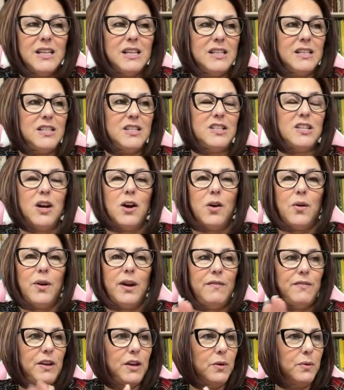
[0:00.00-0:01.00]
So
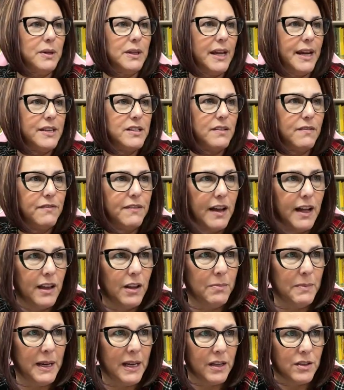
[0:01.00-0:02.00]
if you would like to
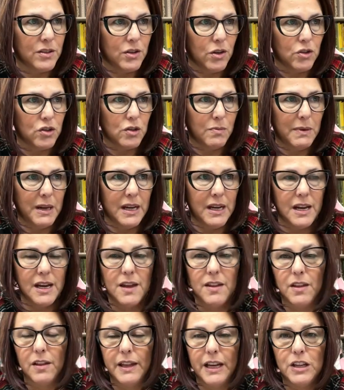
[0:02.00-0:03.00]
follow me on social
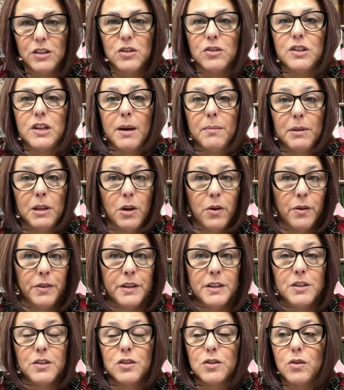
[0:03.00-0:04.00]
media, the links are down below in the
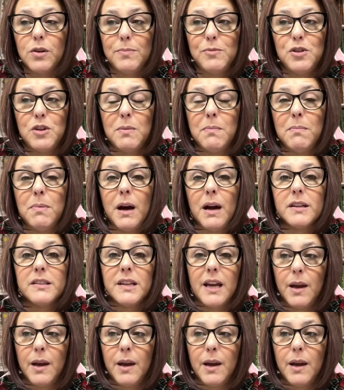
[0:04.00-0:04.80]
description box.